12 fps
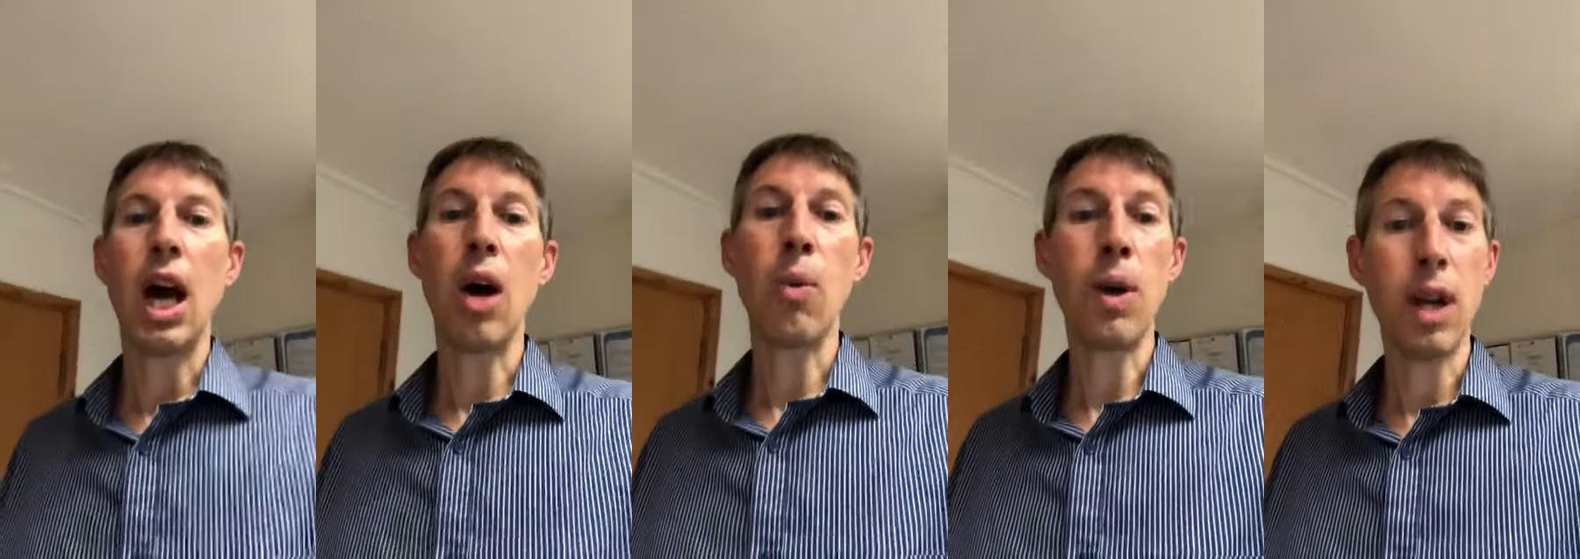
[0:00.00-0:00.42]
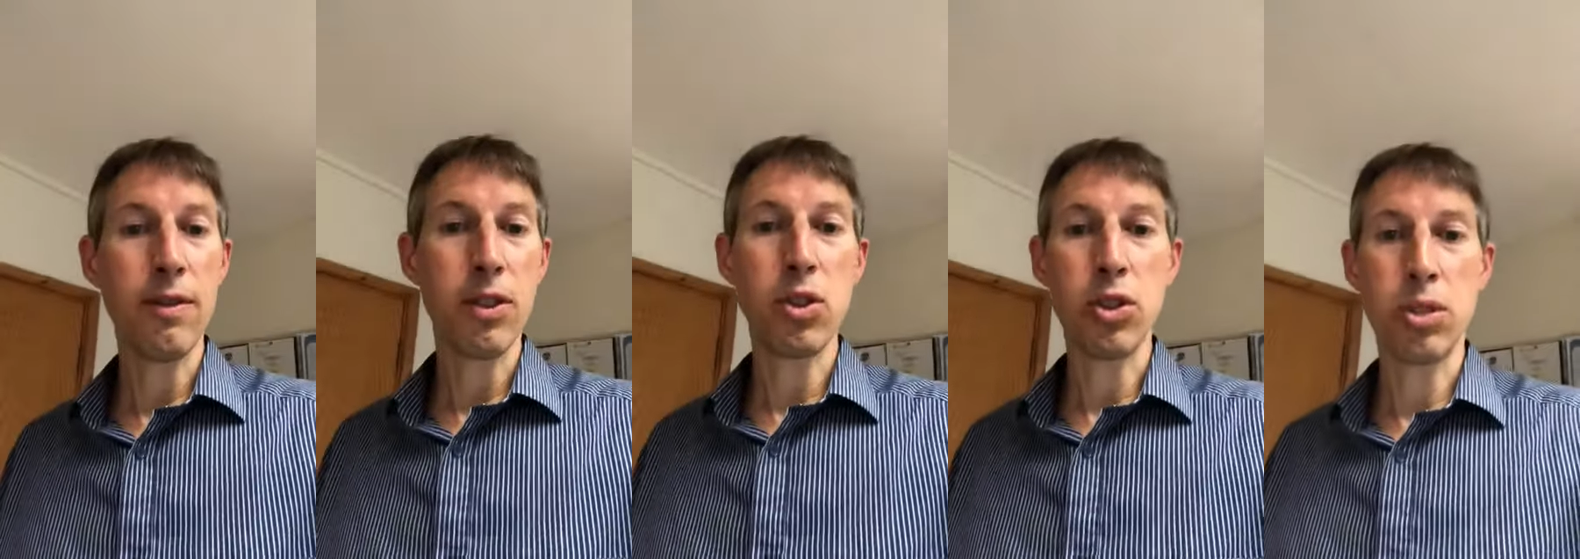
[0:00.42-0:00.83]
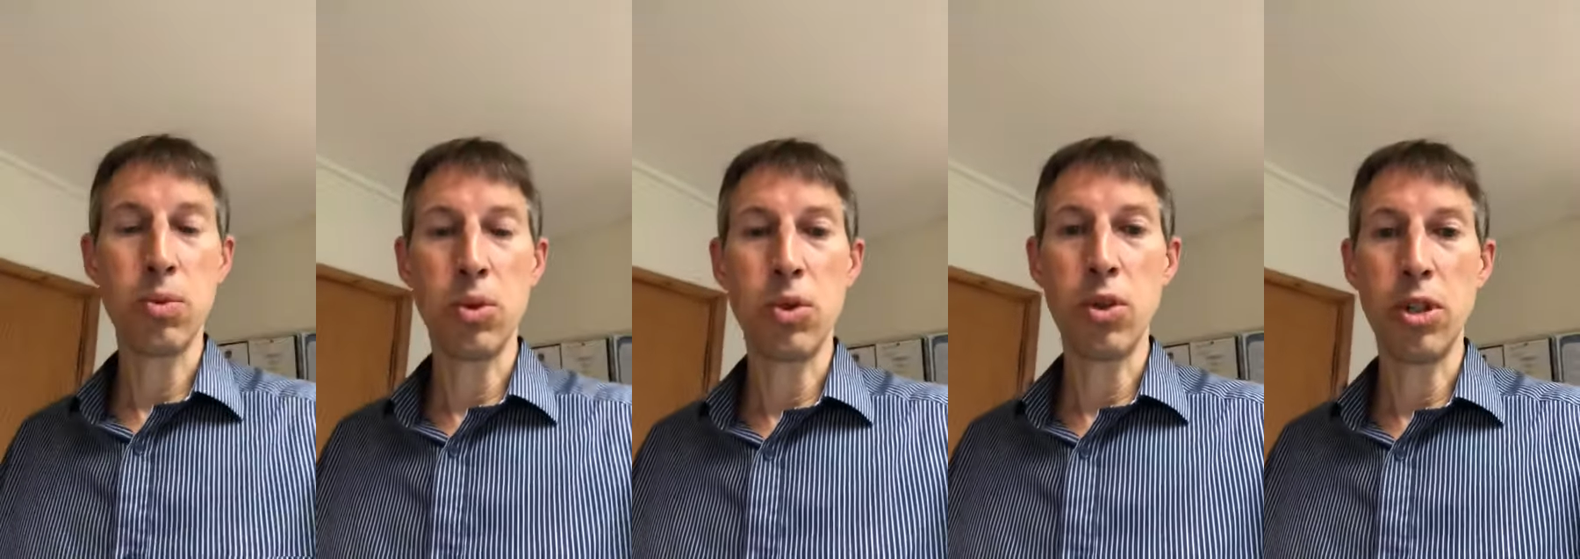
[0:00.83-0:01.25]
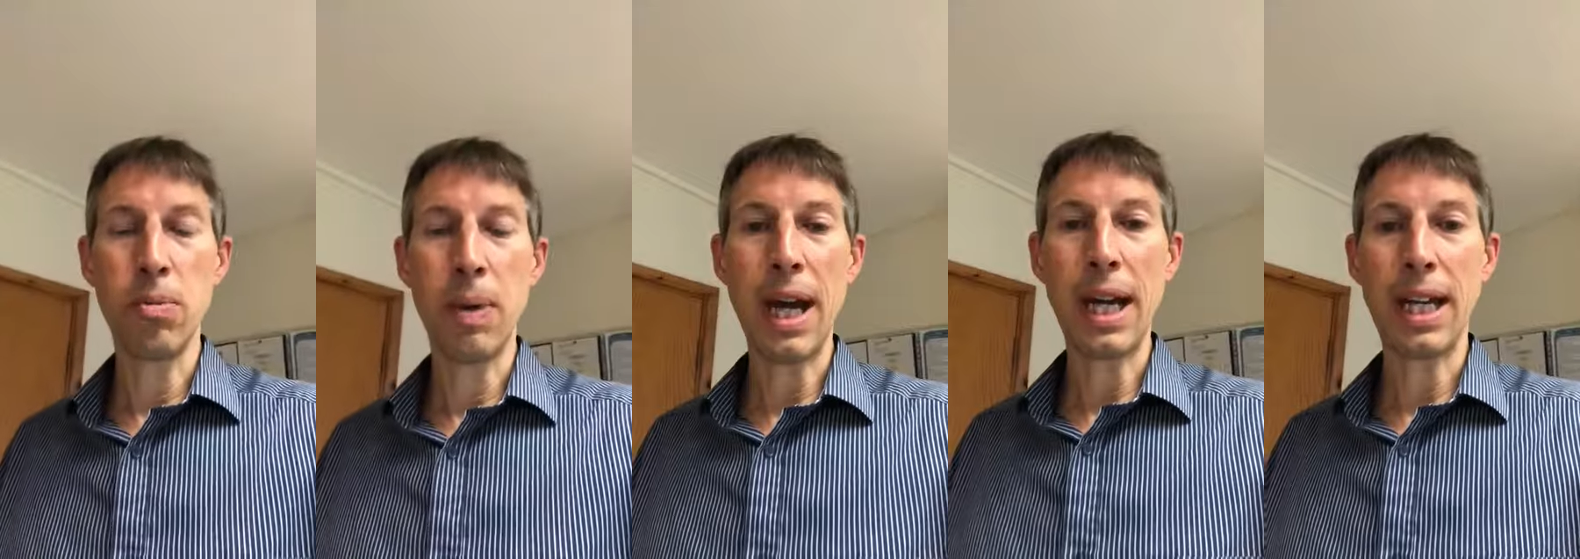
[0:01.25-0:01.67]
we'll have a doctor will call you
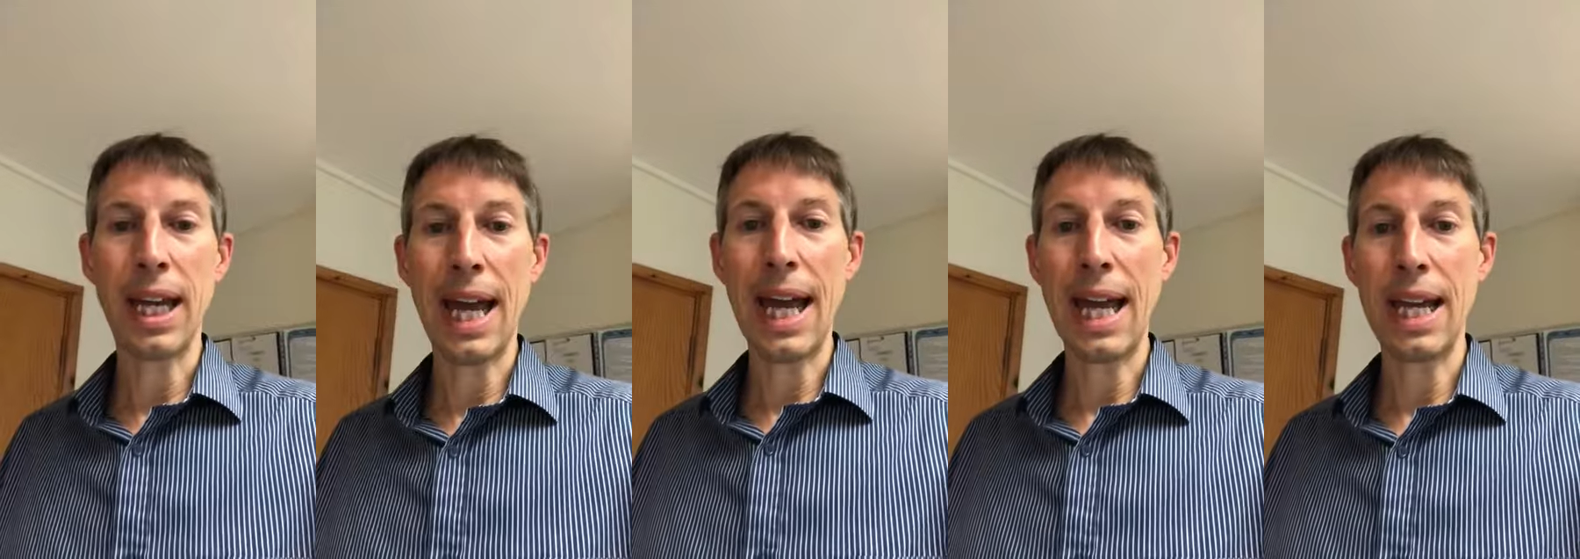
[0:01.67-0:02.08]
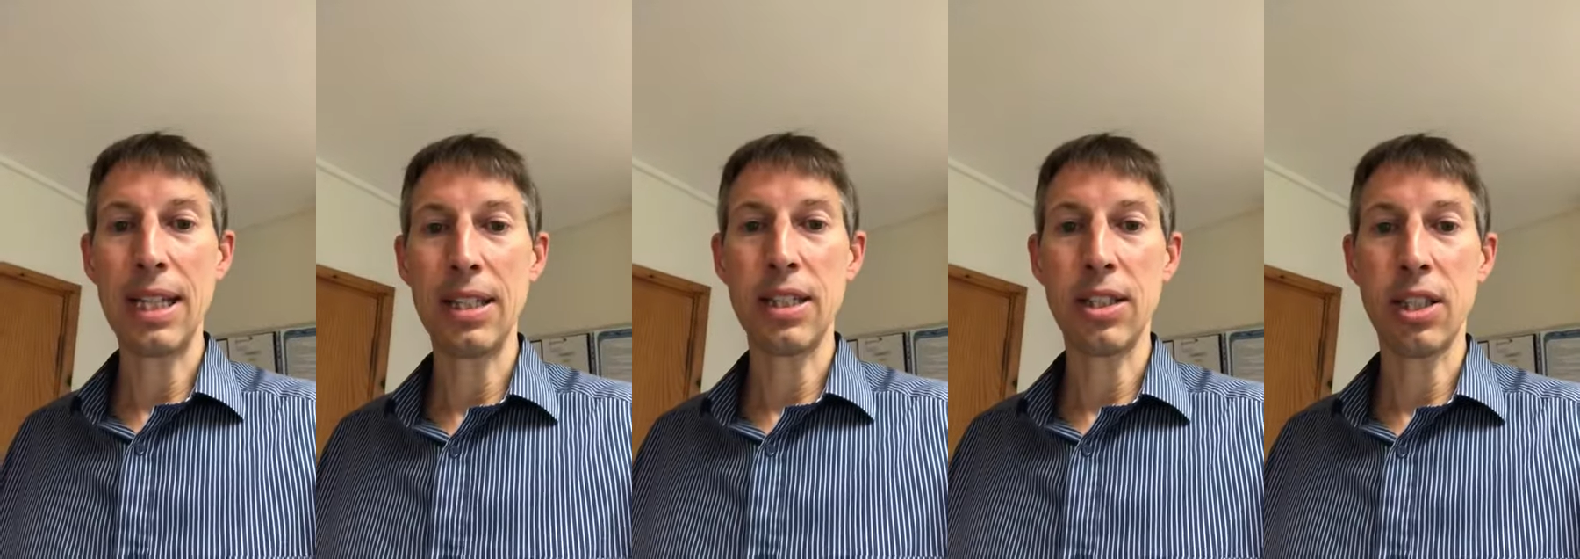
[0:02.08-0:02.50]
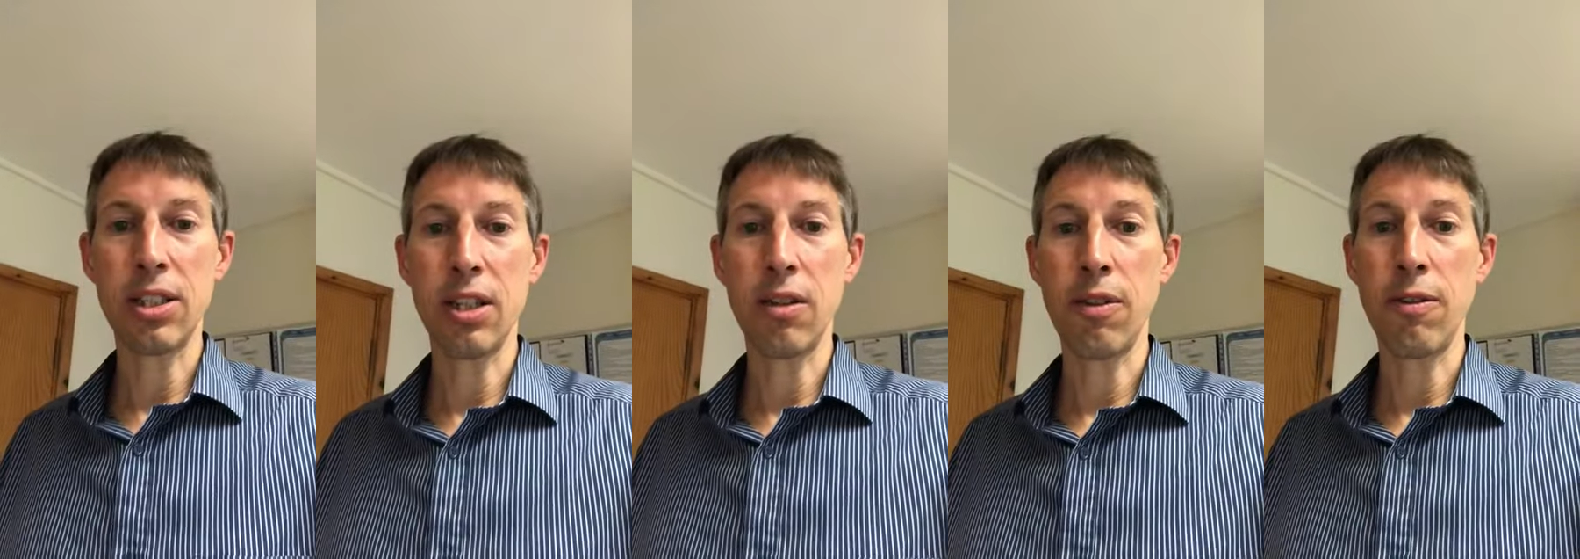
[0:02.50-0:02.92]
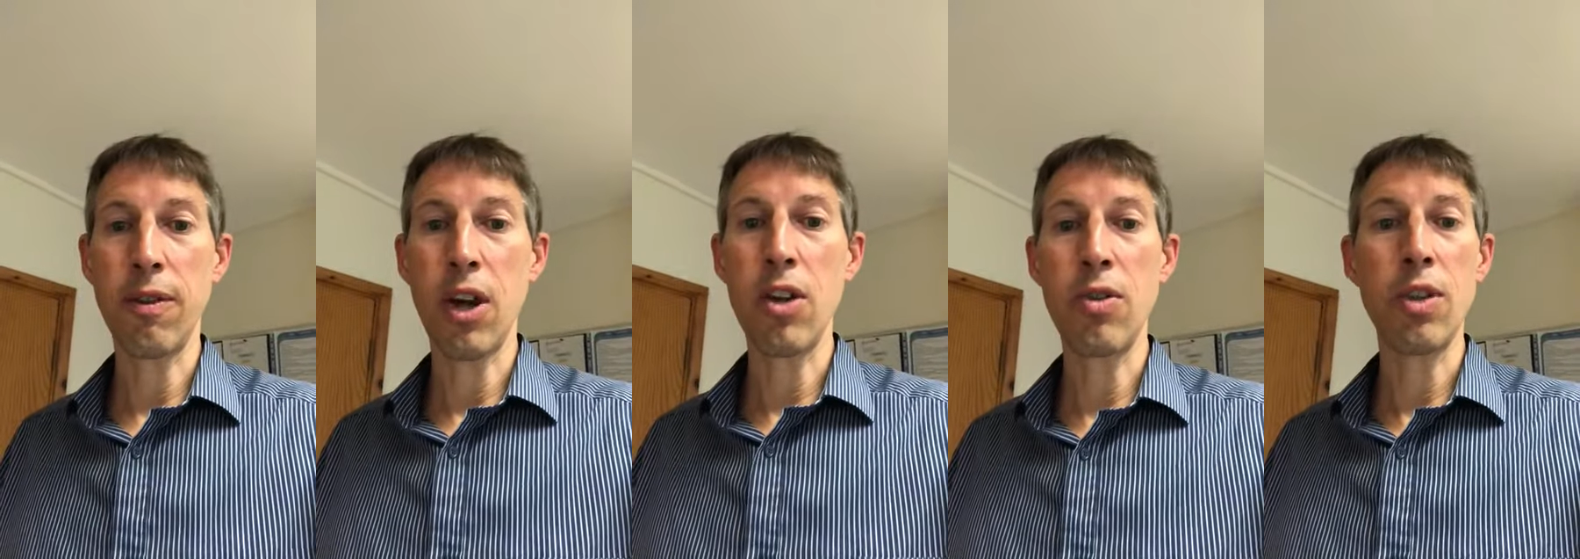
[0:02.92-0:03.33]
back and discuss it over the
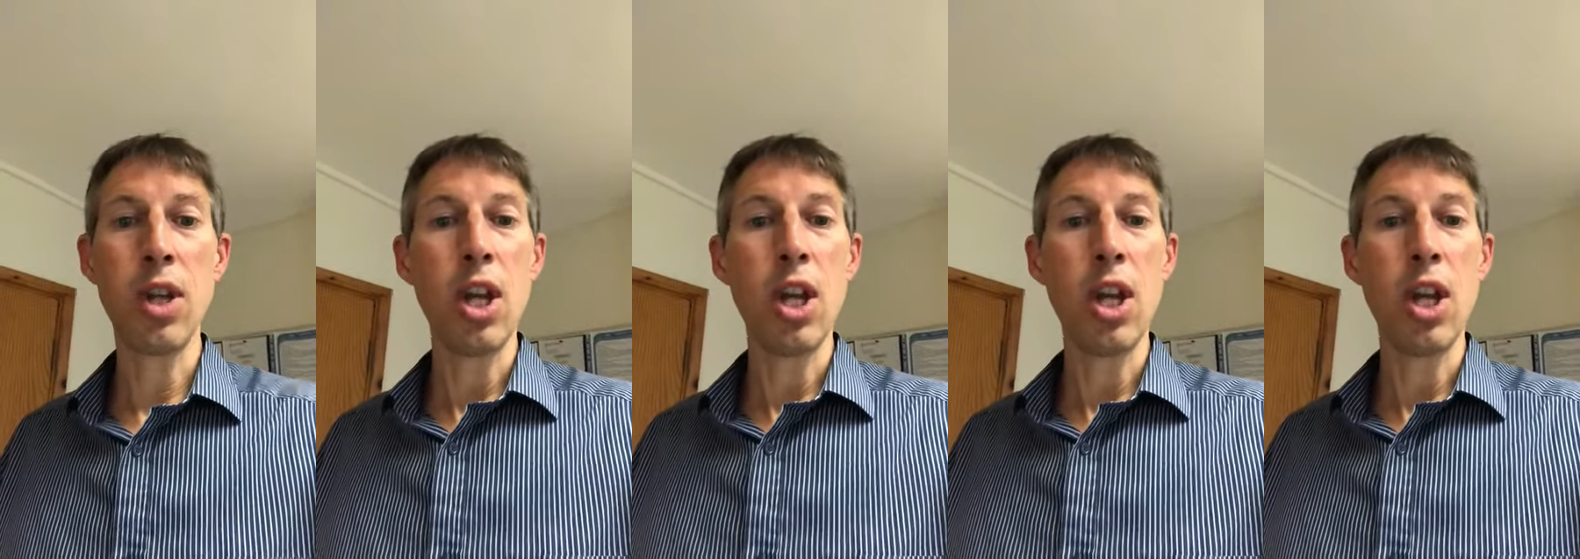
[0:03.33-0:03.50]
phone.